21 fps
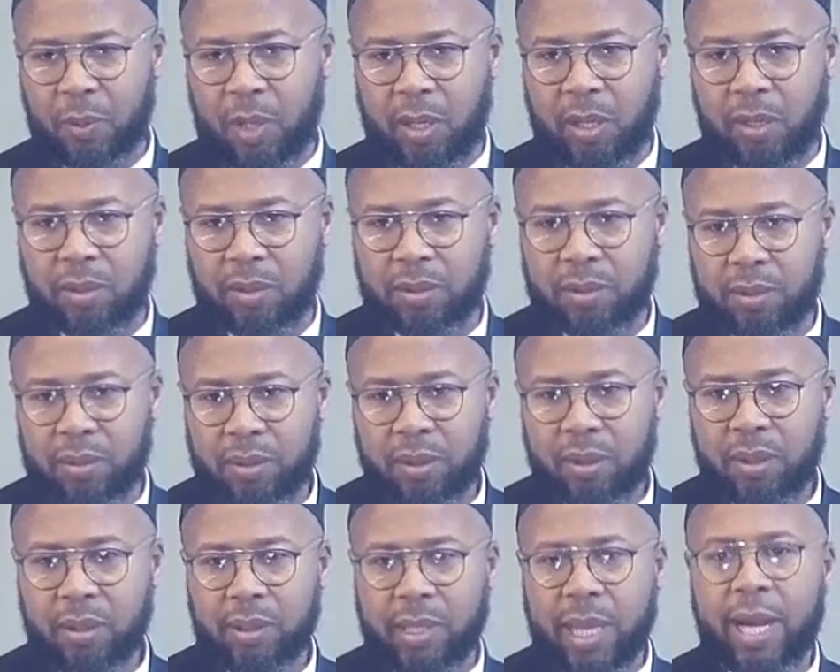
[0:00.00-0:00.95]
ones.
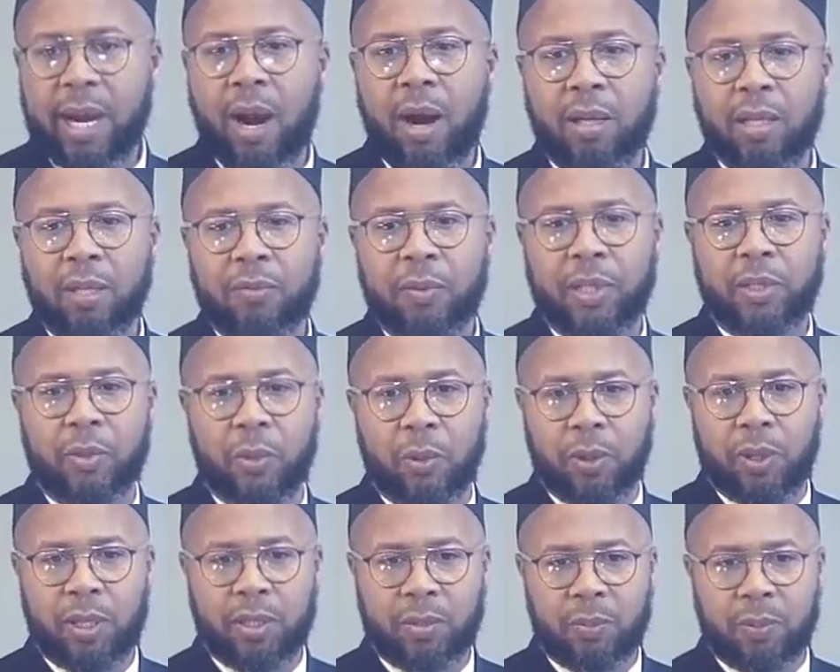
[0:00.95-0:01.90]
They are the
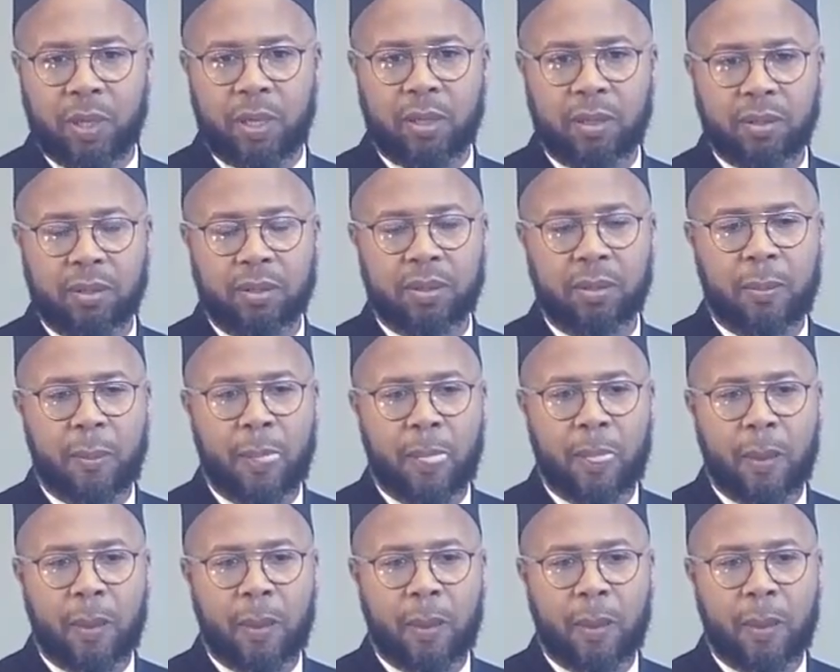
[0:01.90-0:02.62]
victorious ones.